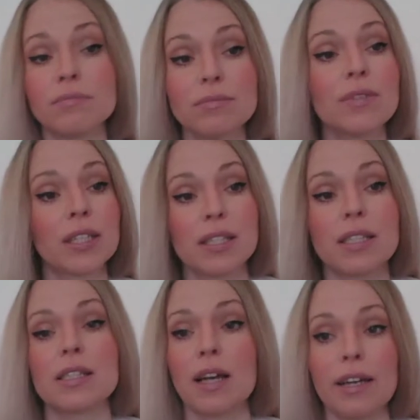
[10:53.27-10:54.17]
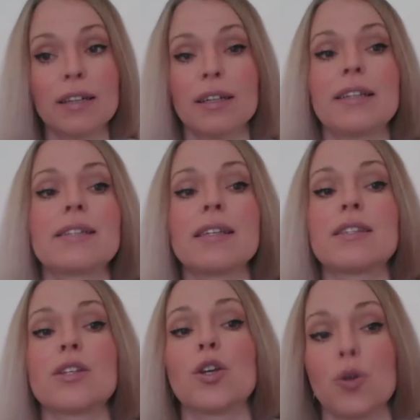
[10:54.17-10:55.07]

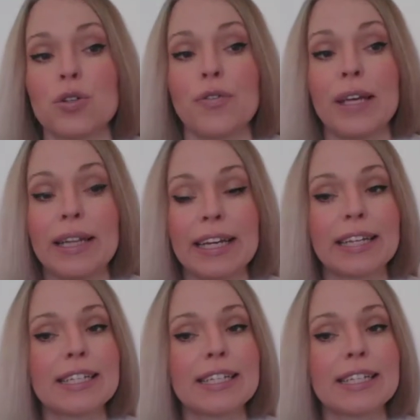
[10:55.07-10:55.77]
it's a good feeling.